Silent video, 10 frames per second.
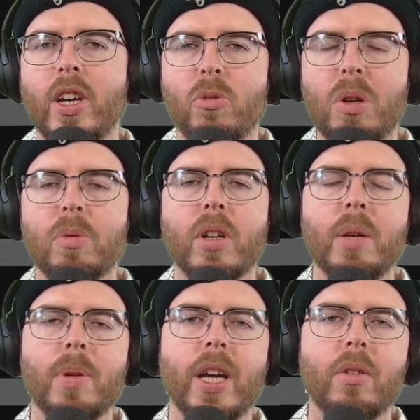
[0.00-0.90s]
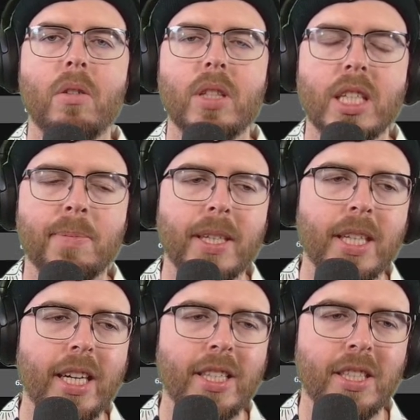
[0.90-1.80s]
we really played around with the
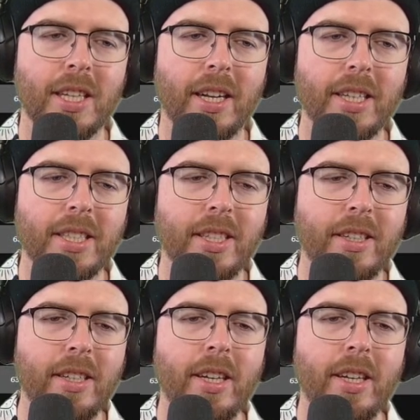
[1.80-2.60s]
expectations of the listener.